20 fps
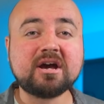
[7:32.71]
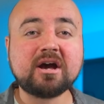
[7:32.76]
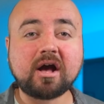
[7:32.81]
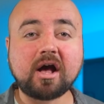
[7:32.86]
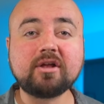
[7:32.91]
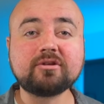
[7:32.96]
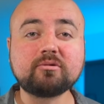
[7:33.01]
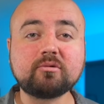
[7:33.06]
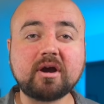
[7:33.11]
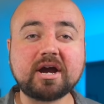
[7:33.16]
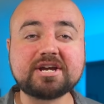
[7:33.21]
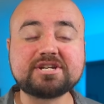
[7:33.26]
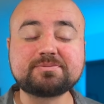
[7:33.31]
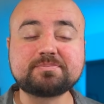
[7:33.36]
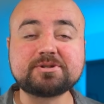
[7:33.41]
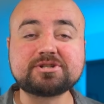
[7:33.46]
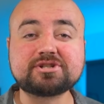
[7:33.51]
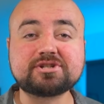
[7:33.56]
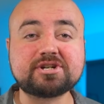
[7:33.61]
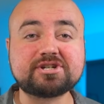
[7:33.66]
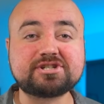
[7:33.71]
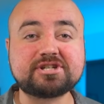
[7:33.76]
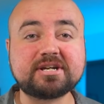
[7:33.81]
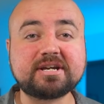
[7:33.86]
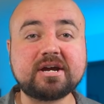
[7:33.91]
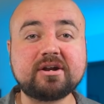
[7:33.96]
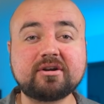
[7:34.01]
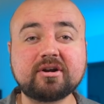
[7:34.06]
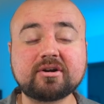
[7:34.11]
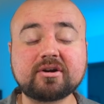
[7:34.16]
Otherwise, be sure to check
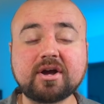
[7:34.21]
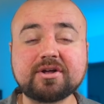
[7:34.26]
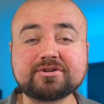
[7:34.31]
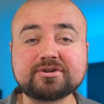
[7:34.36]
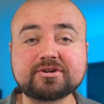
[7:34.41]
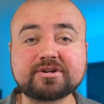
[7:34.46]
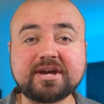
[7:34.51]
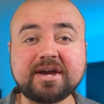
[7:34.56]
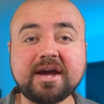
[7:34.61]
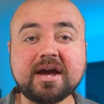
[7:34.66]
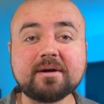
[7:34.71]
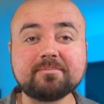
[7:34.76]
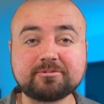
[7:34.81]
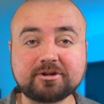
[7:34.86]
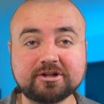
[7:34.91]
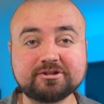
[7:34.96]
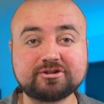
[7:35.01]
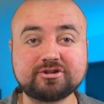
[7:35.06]
out our other CapCut